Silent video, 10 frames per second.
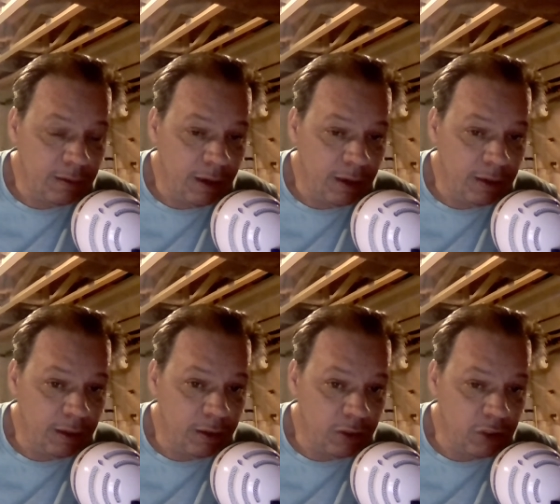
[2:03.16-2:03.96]

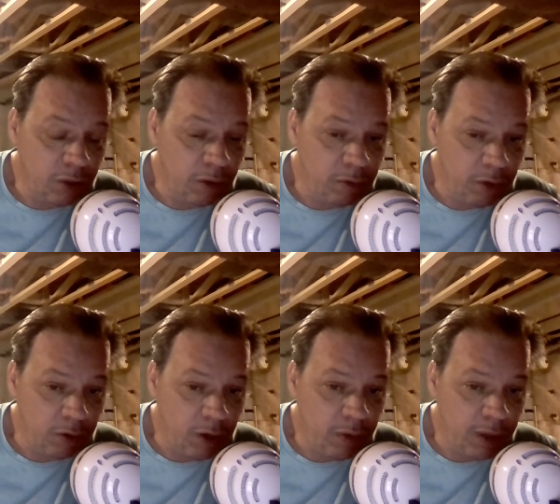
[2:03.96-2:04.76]
idea they're still throwing
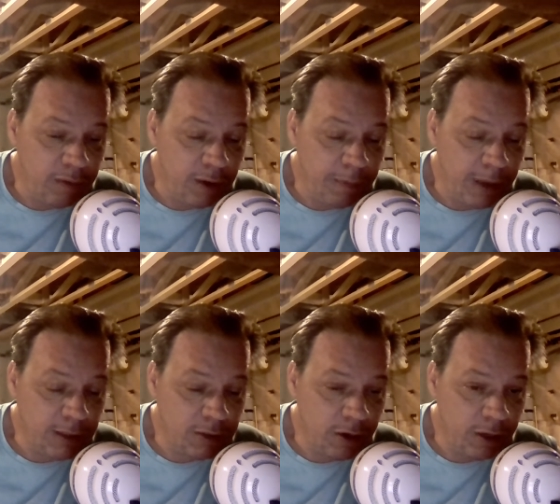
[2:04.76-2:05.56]
around. They have not
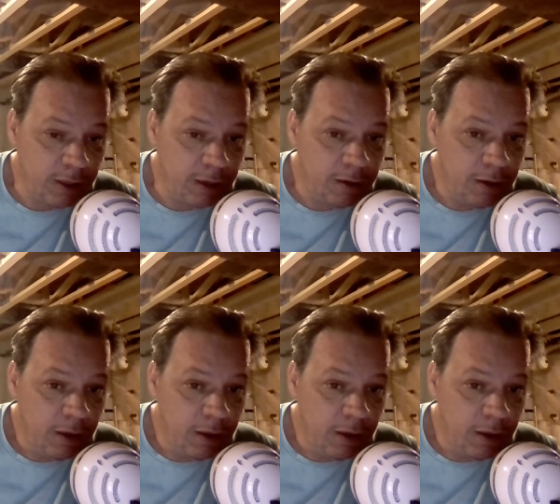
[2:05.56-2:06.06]
passed on it yet.